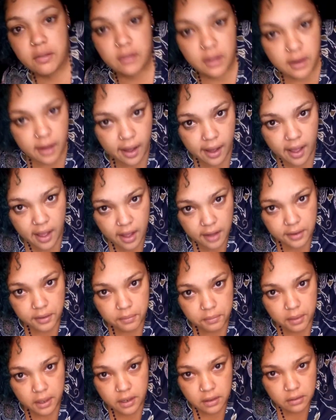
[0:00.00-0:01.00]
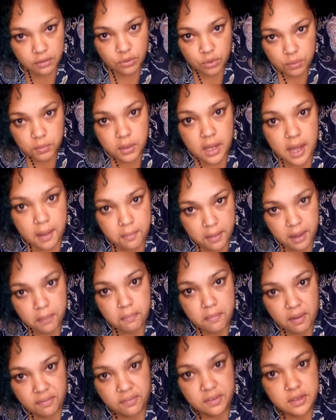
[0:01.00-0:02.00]
that I hadn't made. Normally I
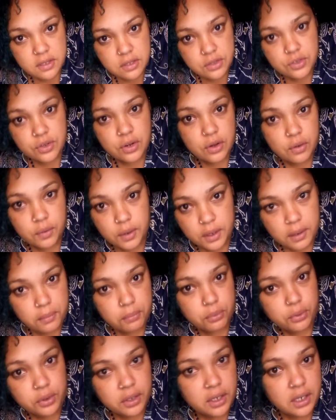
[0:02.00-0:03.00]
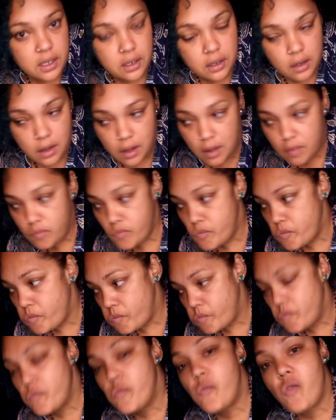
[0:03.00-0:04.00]
make muffins, and I put it in there.
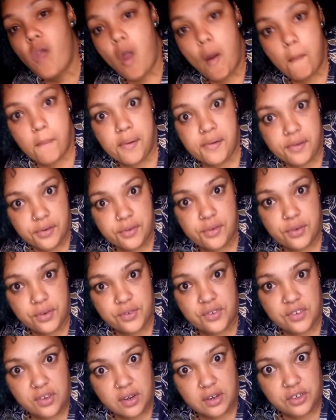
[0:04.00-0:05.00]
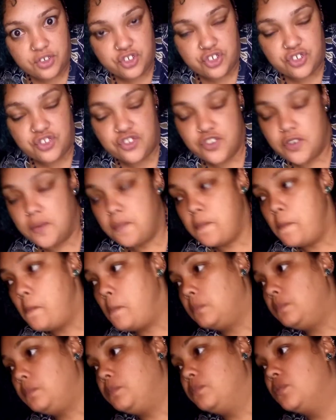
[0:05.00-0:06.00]
But this was the legit shit.
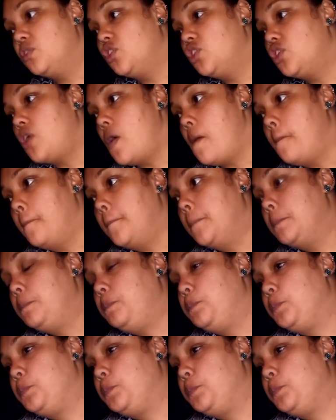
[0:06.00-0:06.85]
So